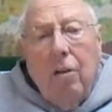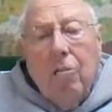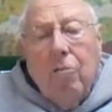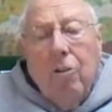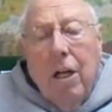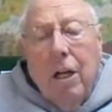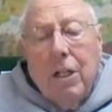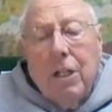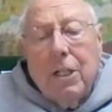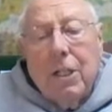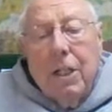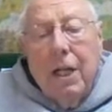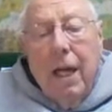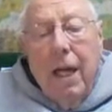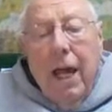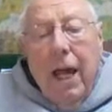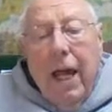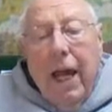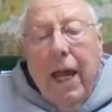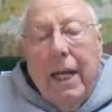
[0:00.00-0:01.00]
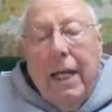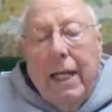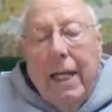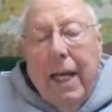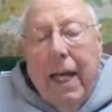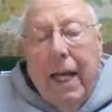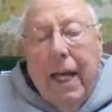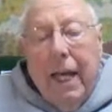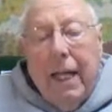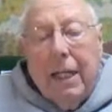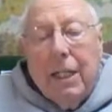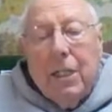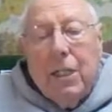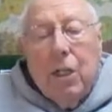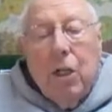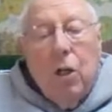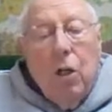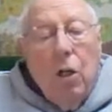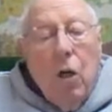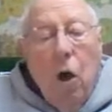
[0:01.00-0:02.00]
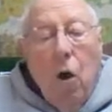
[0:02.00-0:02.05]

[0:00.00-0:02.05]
Trucks and tanks could